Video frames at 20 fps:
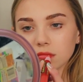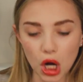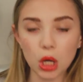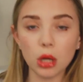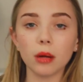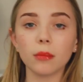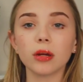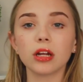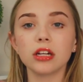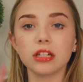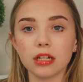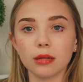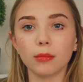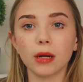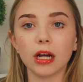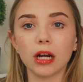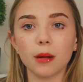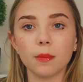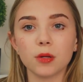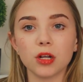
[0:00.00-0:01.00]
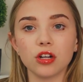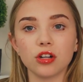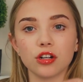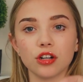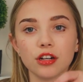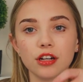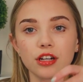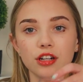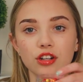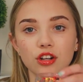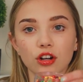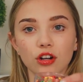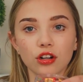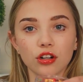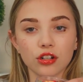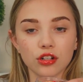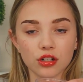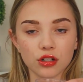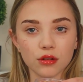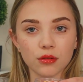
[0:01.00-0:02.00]
And I'm gonna dip my lips into these
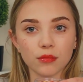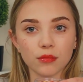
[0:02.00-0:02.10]
Nerds.